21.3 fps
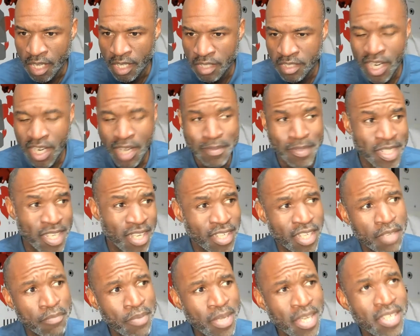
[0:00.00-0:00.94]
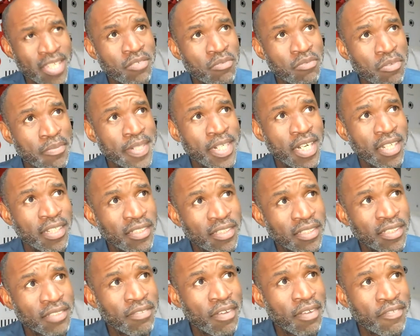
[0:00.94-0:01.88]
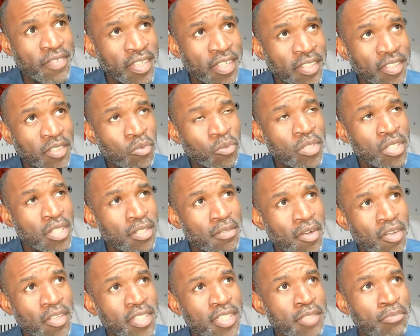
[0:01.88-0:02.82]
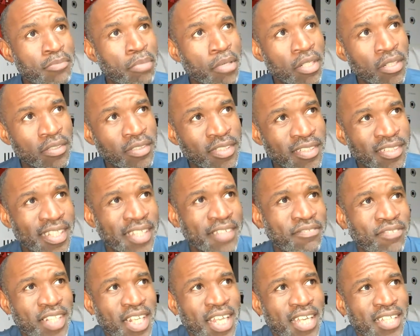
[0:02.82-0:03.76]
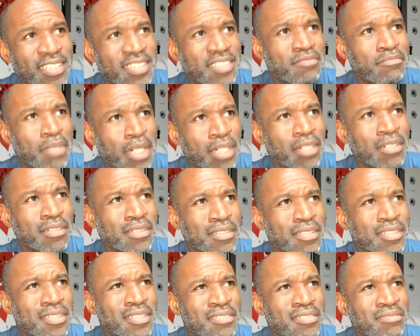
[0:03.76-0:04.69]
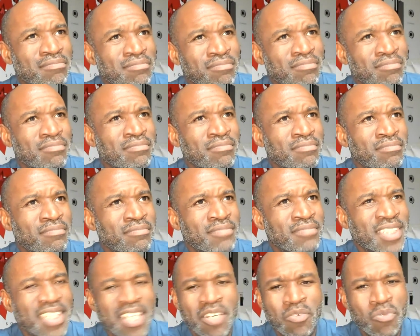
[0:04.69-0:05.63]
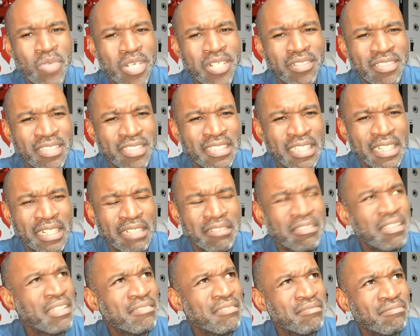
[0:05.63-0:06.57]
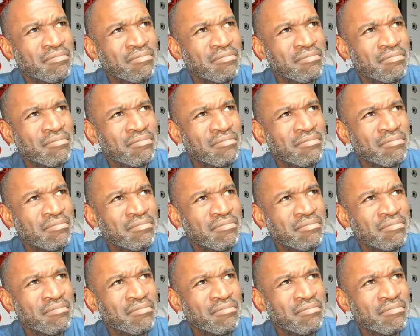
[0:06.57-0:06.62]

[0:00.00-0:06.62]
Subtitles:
Jamie, yeah, companion would be nice if I found them. What are all these birds? There's like flocks of birds. It's kind of weird in the city, right?